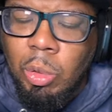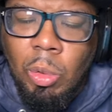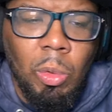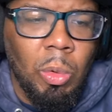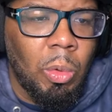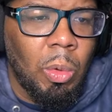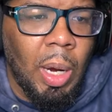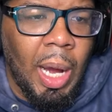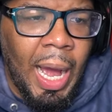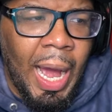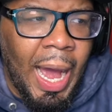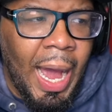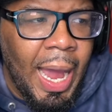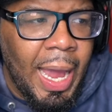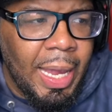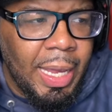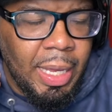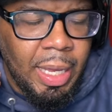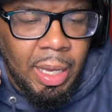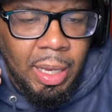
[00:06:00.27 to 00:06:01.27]
who
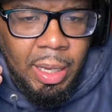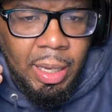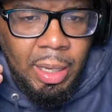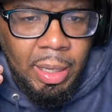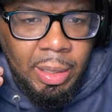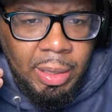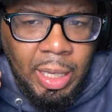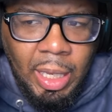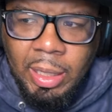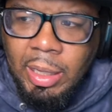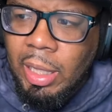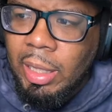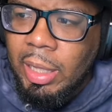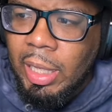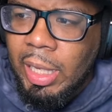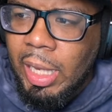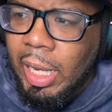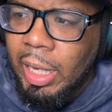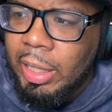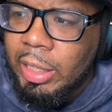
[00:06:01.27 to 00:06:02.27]
I think that
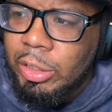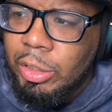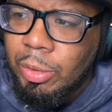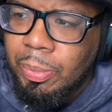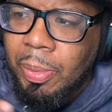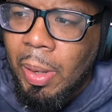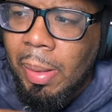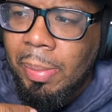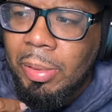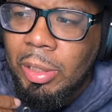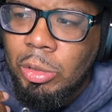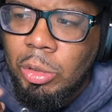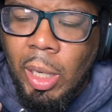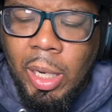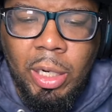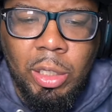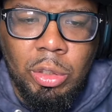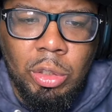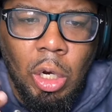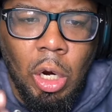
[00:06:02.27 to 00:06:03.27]
the Yankees should probably
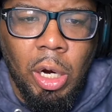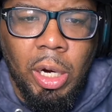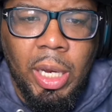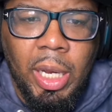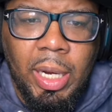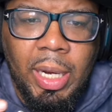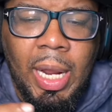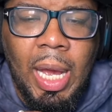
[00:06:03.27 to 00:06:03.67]
try to target.